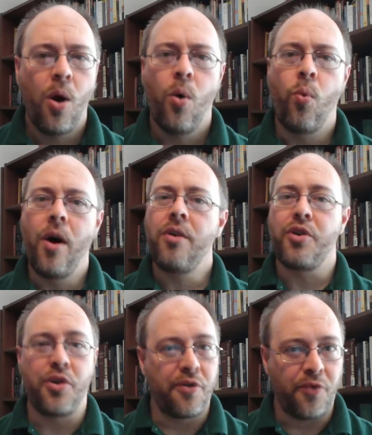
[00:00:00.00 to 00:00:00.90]
Well,
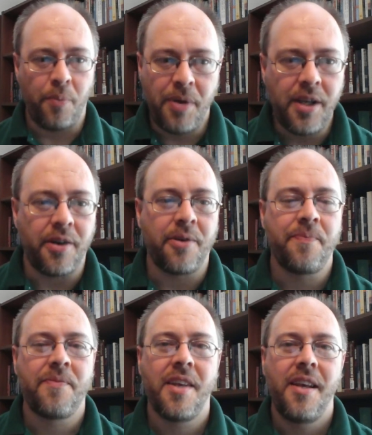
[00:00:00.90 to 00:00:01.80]
good for Peter.
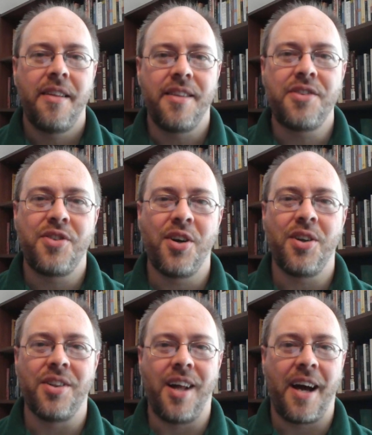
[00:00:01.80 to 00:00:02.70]
This took a
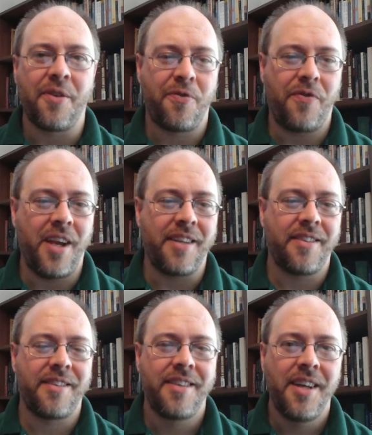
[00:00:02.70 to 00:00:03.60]
lot of
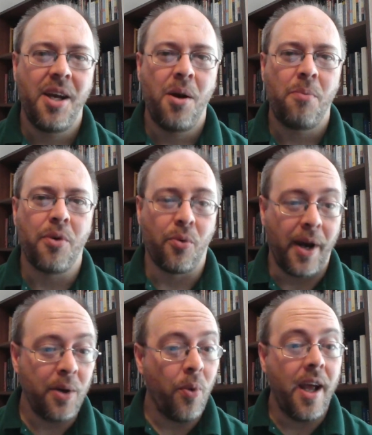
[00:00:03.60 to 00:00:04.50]
faith. But
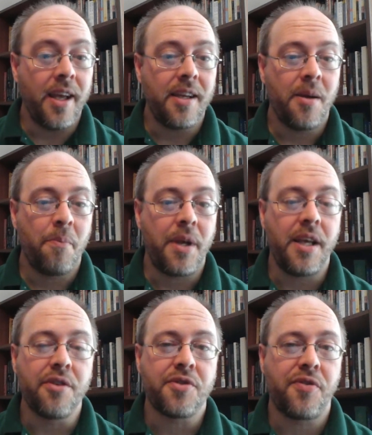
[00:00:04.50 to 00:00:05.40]
right away,
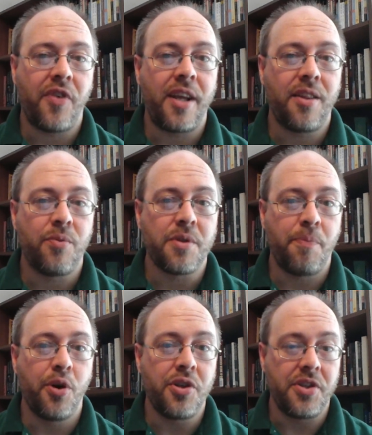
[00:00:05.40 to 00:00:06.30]
Peter's faith was
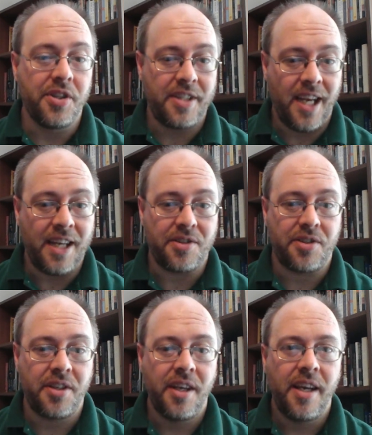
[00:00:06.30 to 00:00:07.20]
put to the
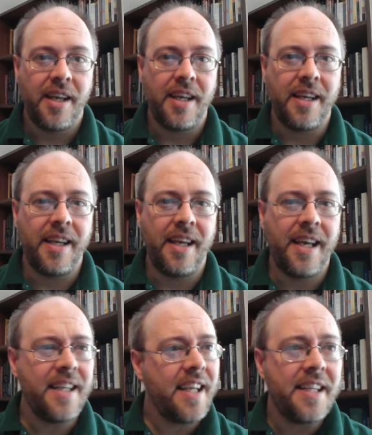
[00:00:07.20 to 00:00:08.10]
test,
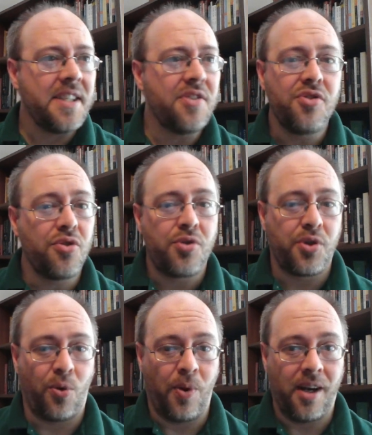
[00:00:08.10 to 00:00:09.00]
and he didn't do
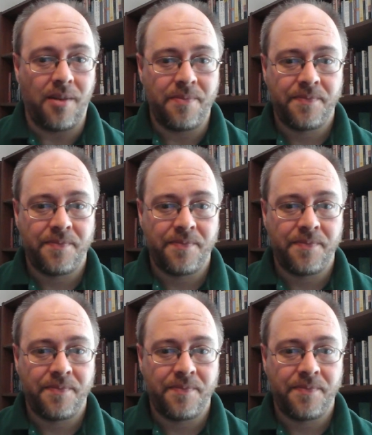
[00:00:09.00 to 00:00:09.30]
so well.